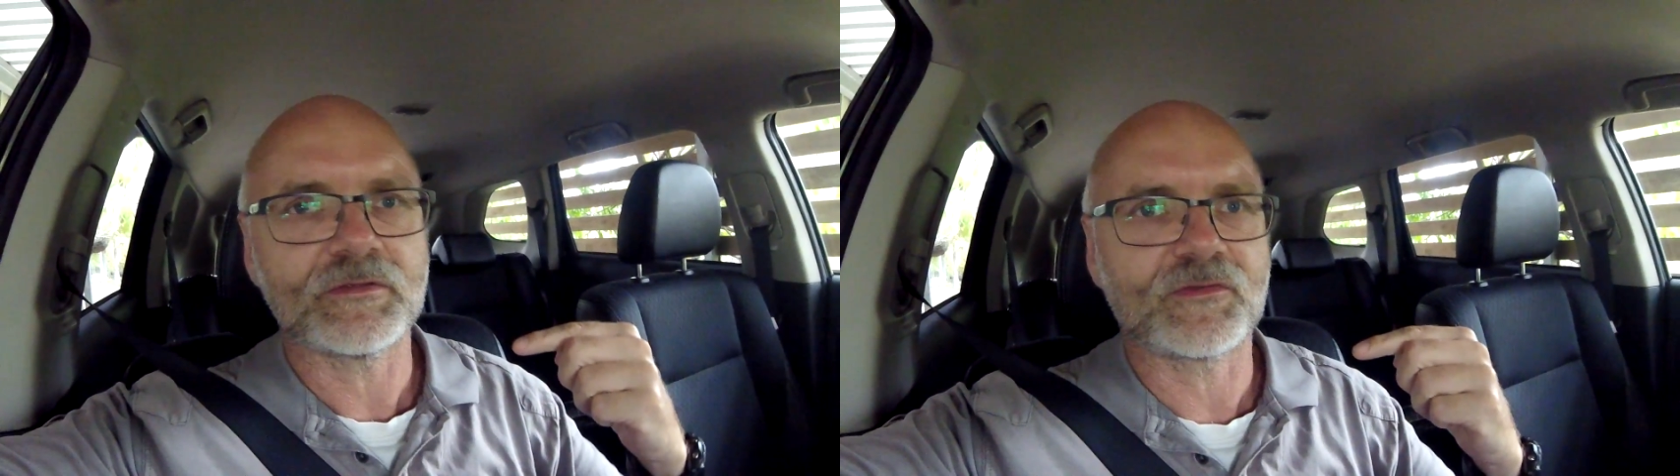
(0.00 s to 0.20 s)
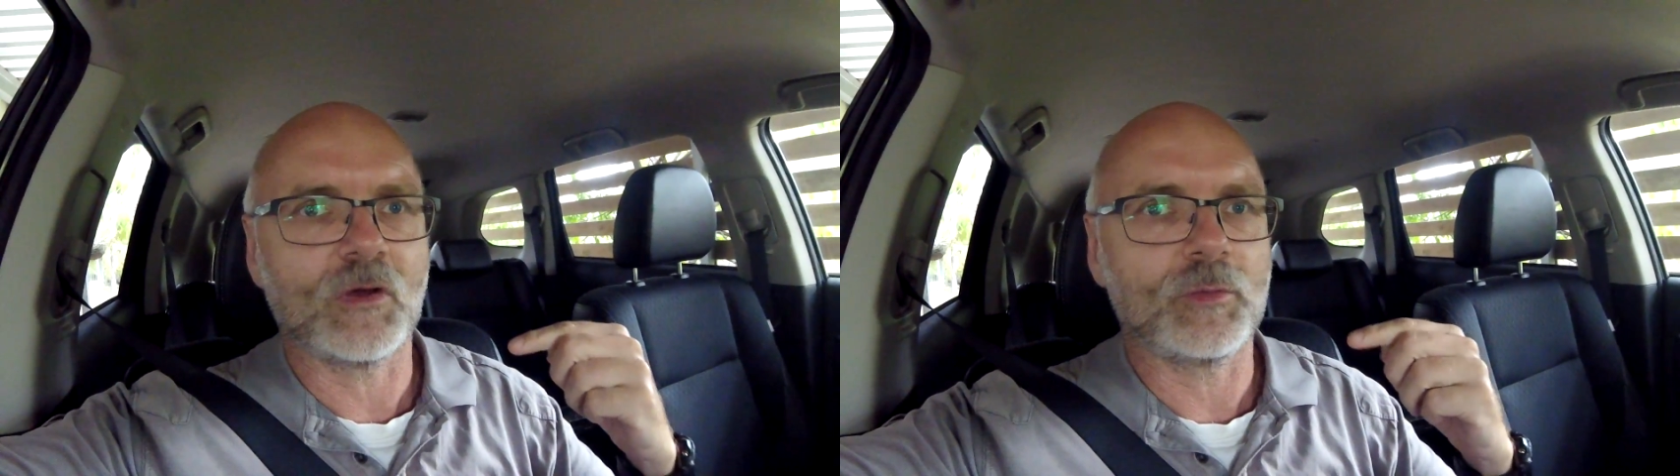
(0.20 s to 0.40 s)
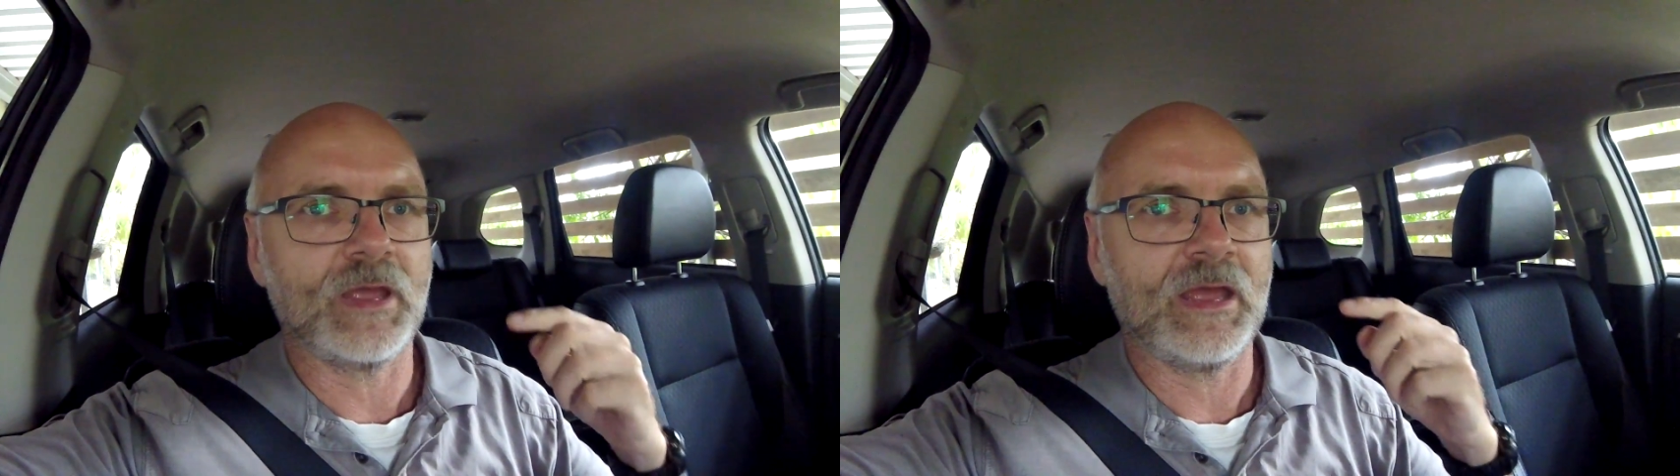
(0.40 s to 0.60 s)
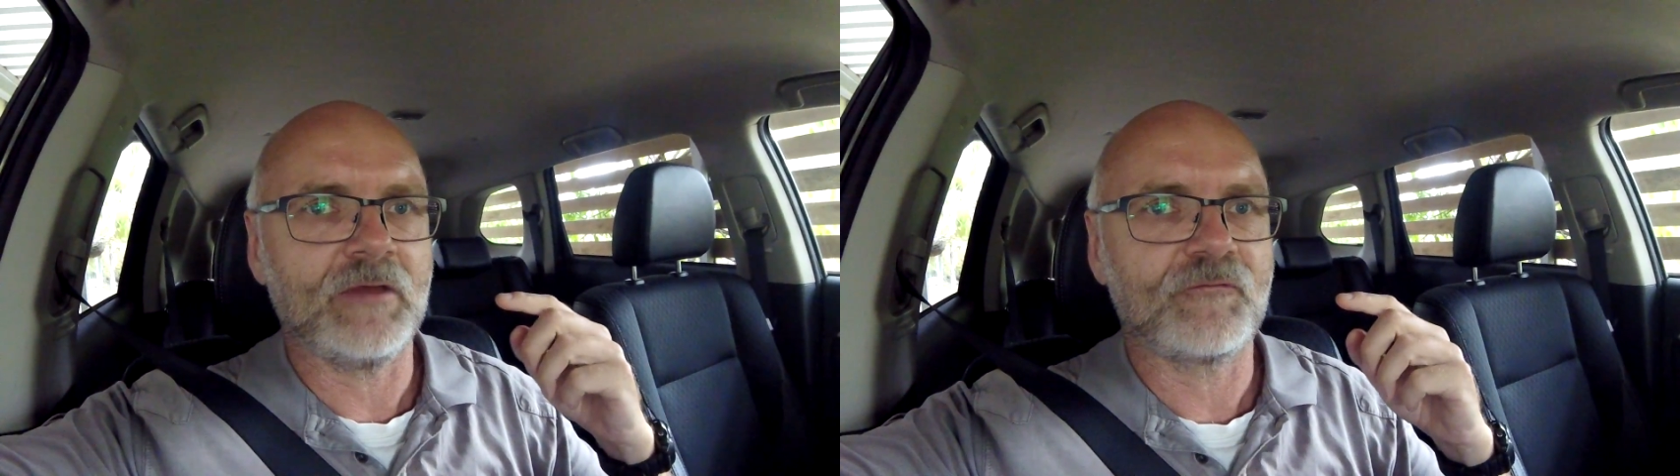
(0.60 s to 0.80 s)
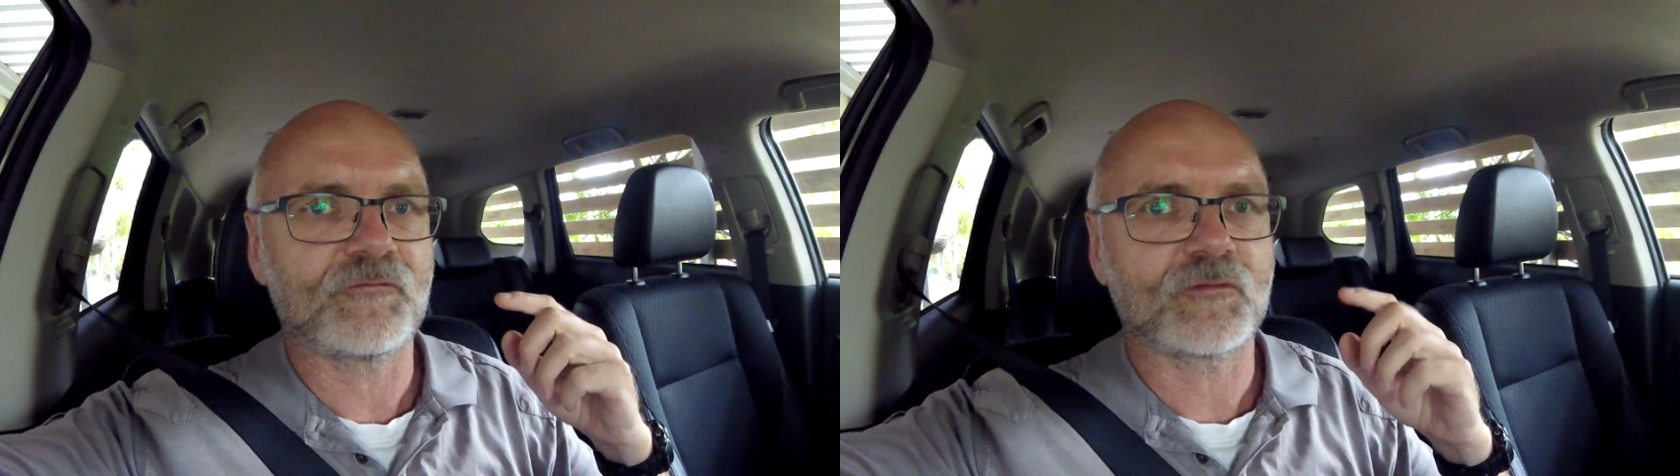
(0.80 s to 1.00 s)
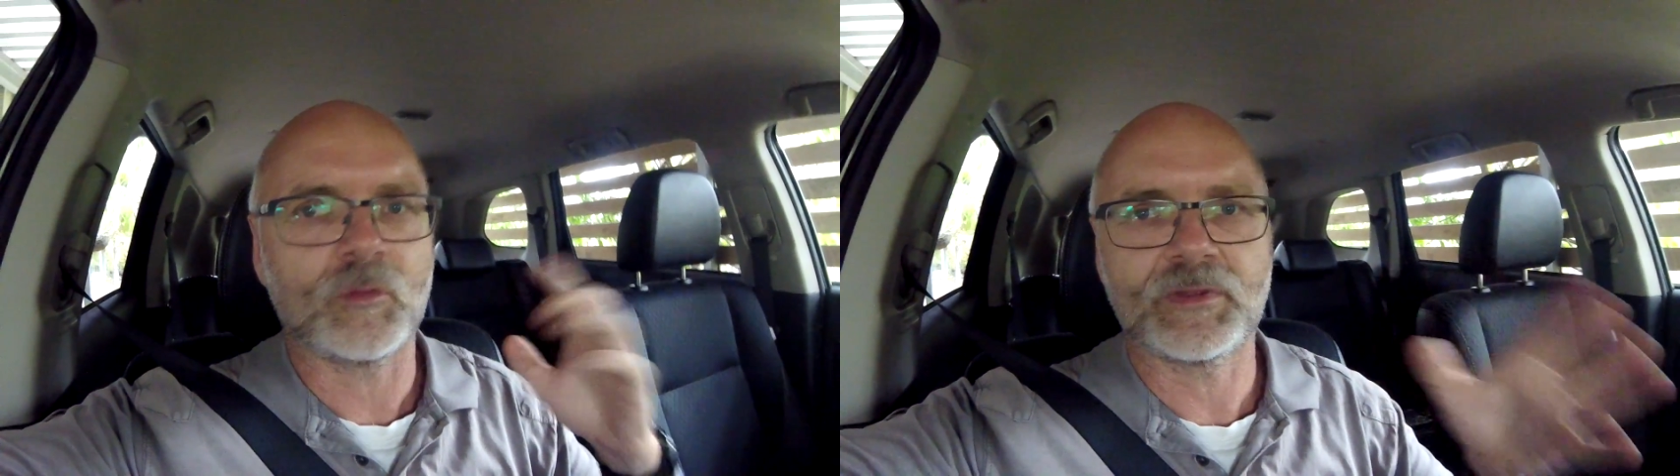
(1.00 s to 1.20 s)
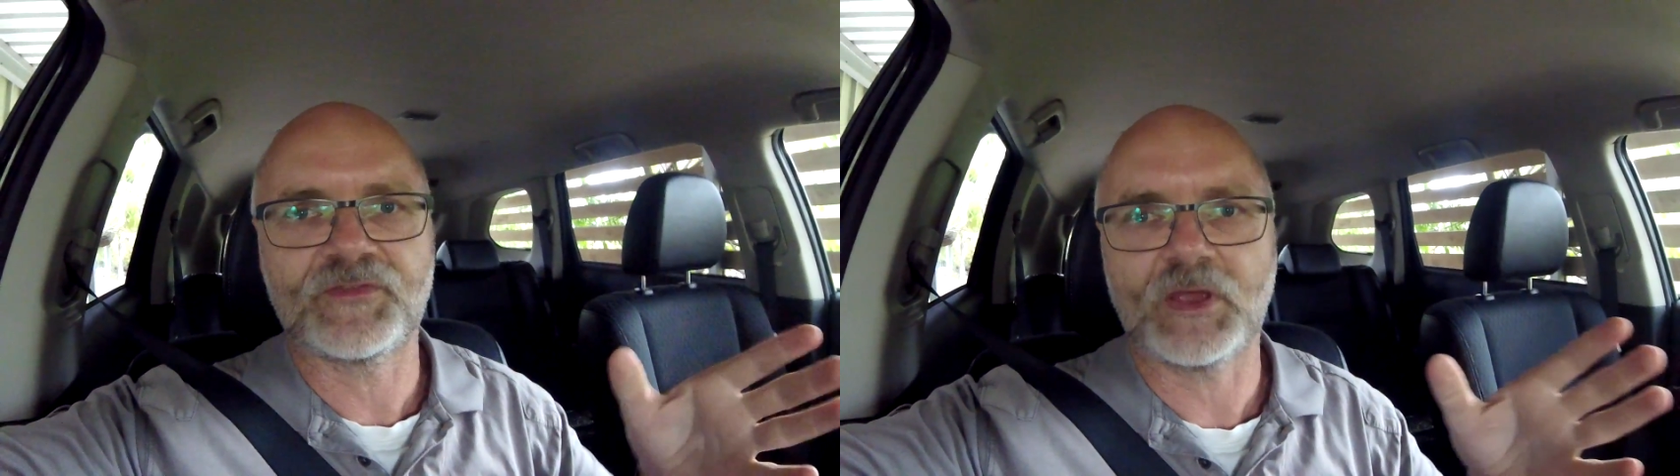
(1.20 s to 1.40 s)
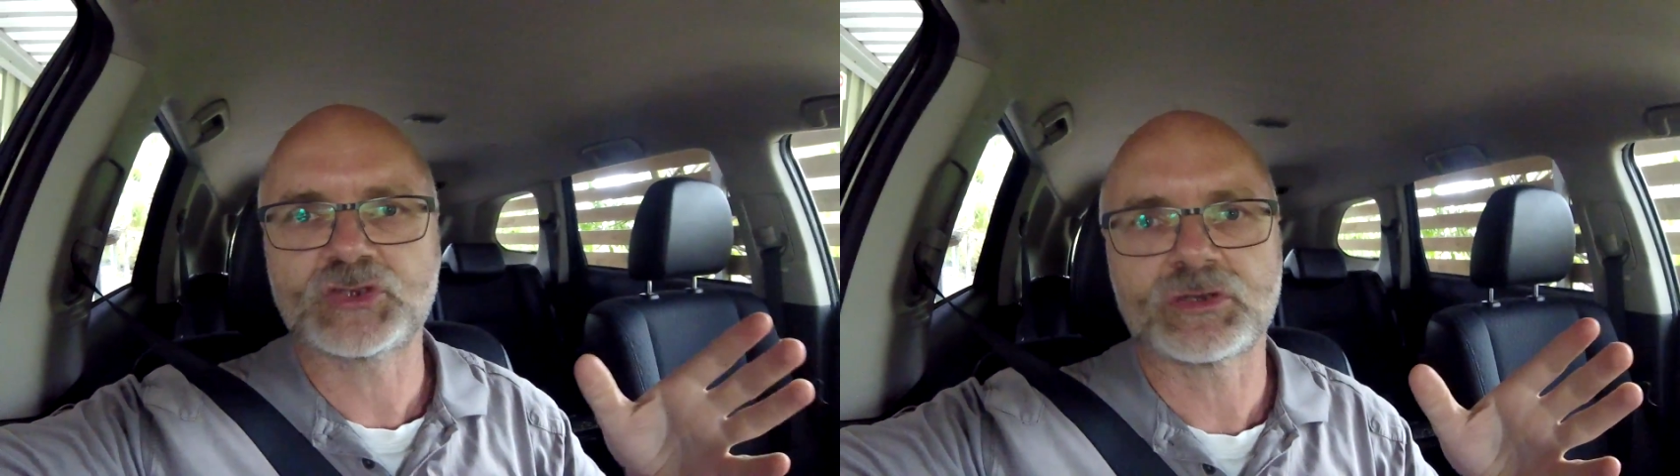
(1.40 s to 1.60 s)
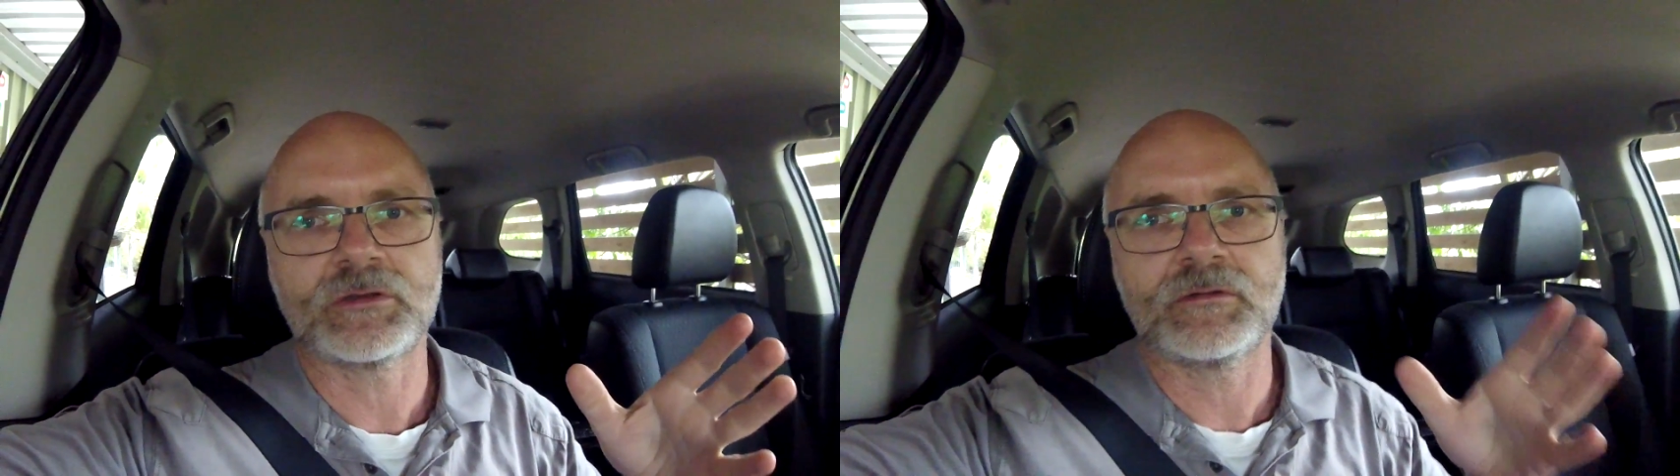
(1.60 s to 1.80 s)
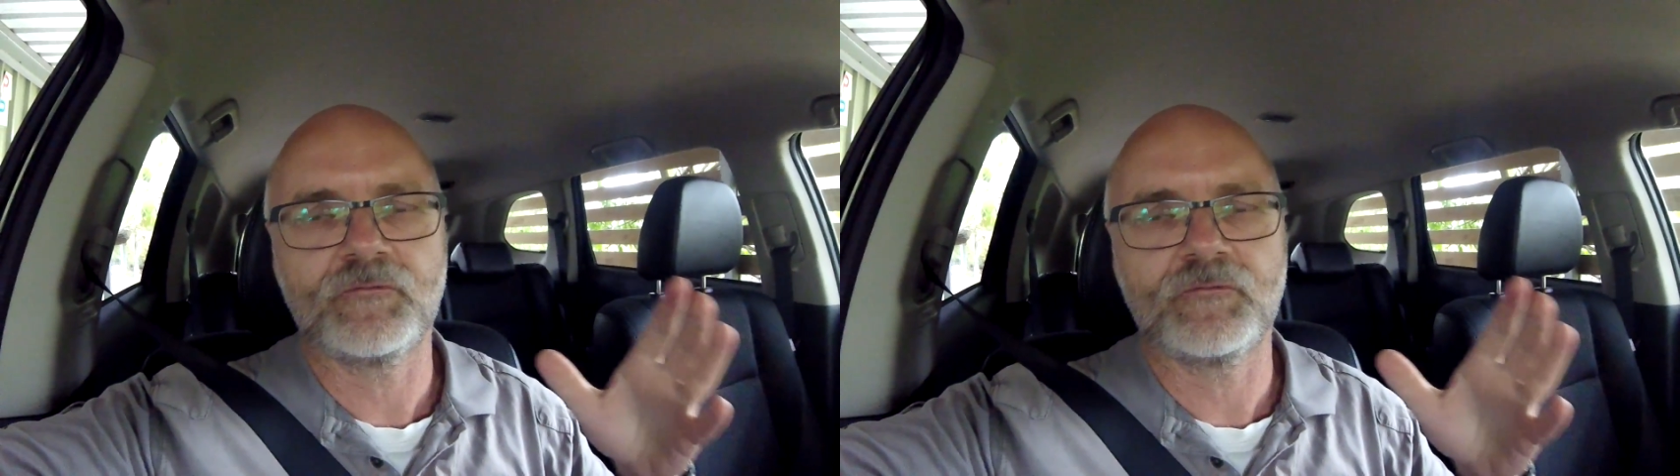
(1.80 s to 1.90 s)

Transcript: so we have compensation